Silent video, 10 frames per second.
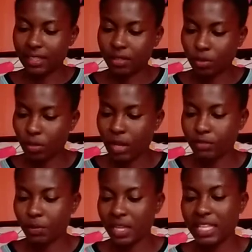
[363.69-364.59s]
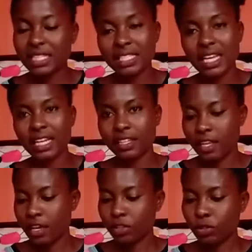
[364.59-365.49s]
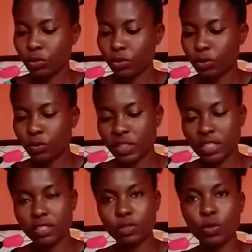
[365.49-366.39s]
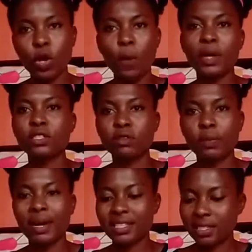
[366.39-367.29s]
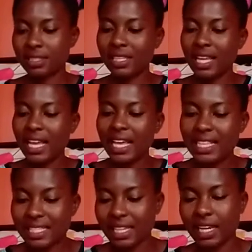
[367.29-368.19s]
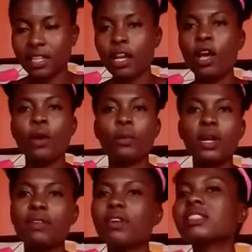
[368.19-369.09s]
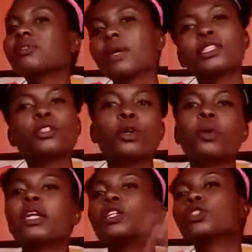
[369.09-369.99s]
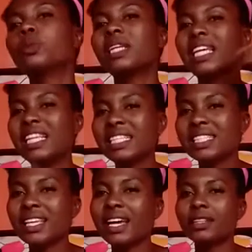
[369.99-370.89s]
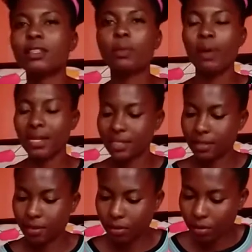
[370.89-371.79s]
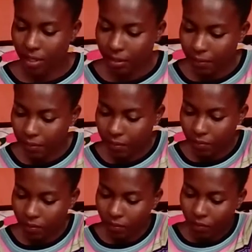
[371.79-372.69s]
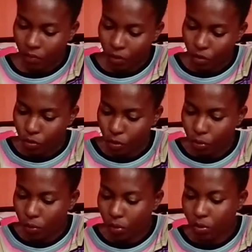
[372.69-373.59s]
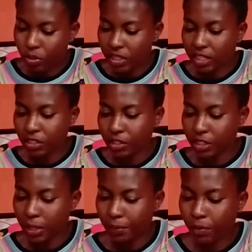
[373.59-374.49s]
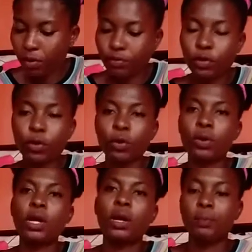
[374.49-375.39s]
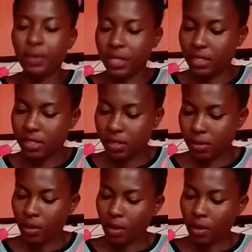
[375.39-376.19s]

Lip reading: So you have to be inside. Don't do this. You come out of the pattern. Stay inside. Wherever direction you're going, you should be inside the pattern, okay? You don't want to change the shape of your piece